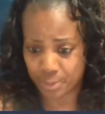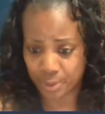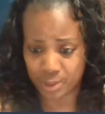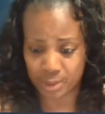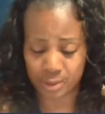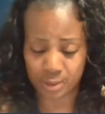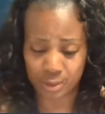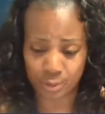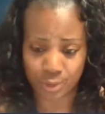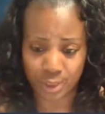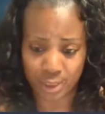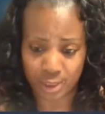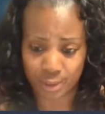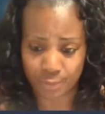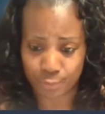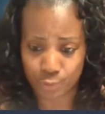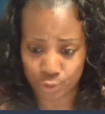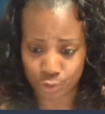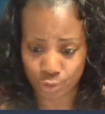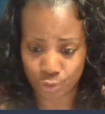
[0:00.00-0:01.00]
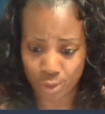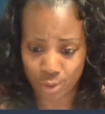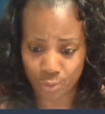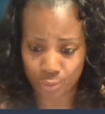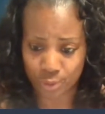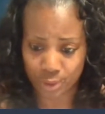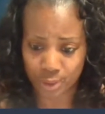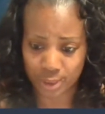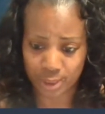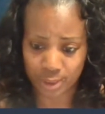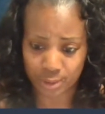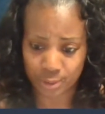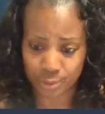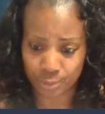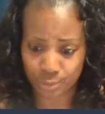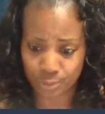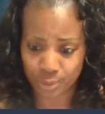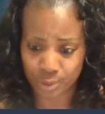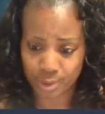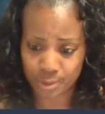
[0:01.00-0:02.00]
because don't they give you a truck order not
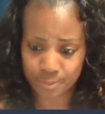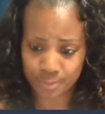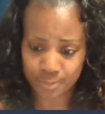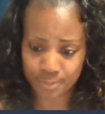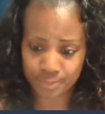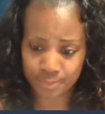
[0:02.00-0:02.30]
use?